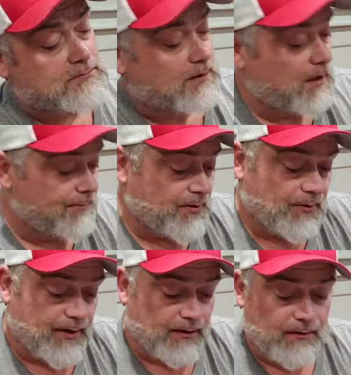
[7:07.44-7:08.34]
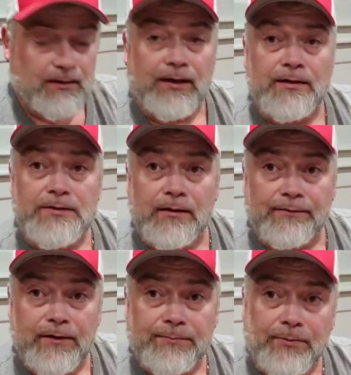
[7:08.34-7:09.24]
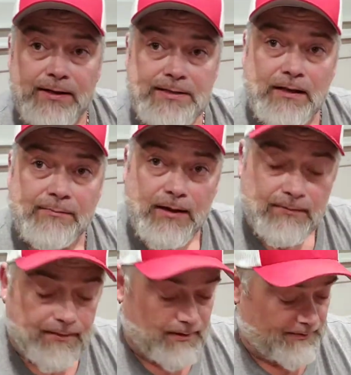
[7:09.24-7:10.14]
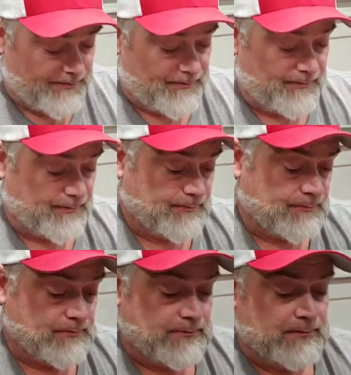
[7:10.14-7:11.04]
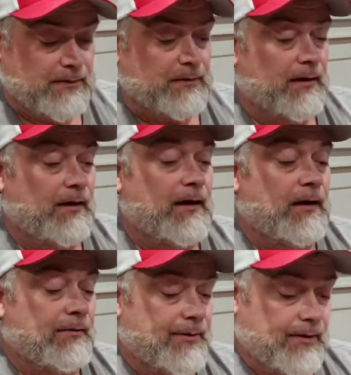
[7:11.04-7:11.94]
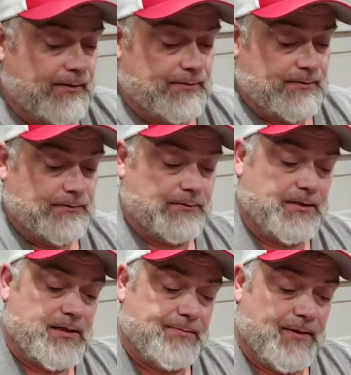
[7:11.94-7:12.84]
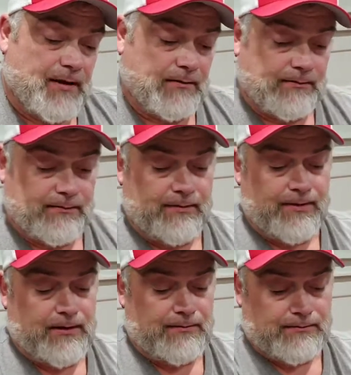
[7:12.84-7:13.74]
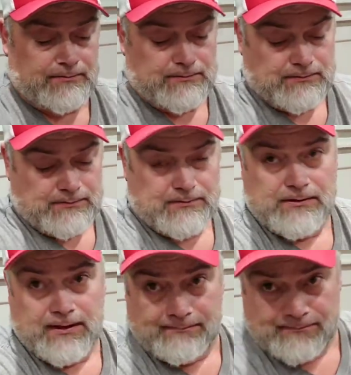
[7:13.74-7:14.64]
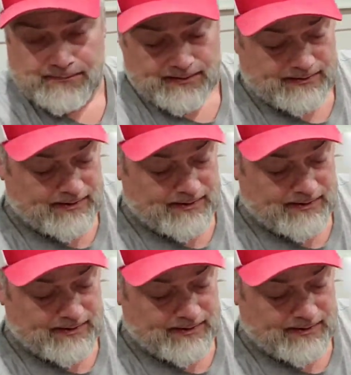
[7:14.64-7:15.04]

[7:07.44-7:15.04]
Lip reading: helping go out and cleaning stuff up when he's done making a mess. All right, here we go. Just about. Wait a minute. Yep, got